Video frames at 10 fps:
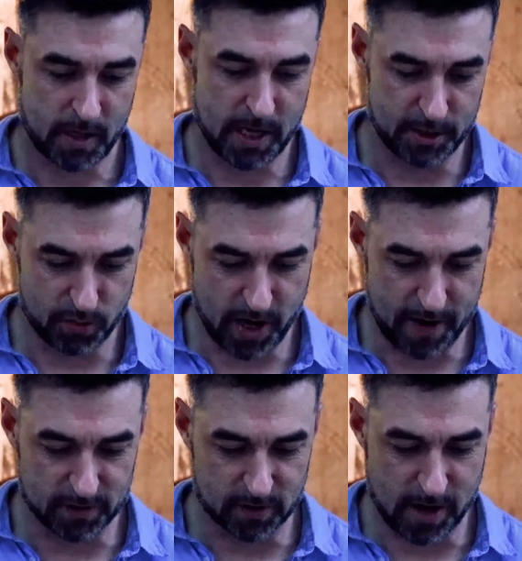and do we
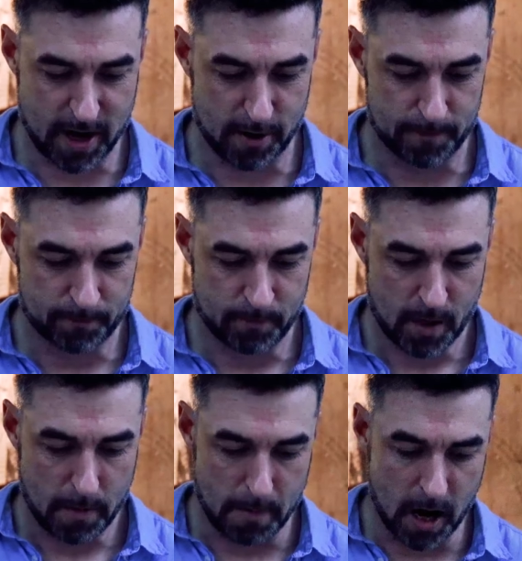have to crown
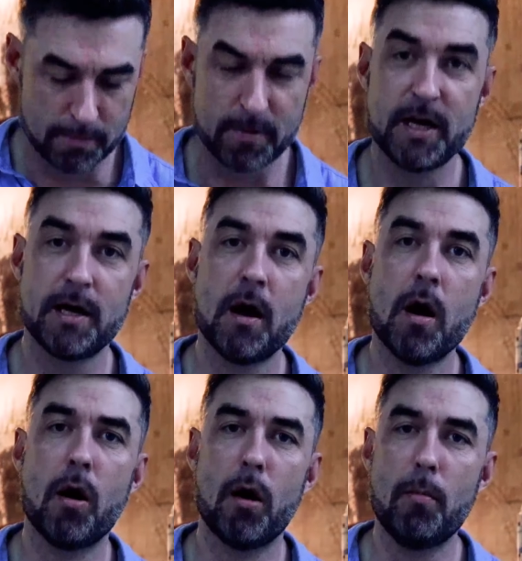banh mi
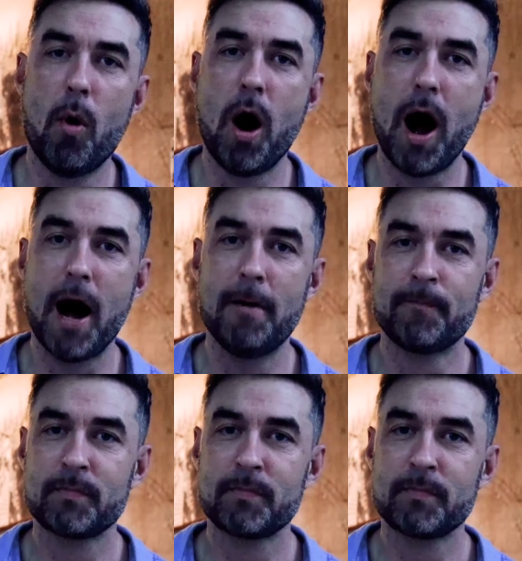Papa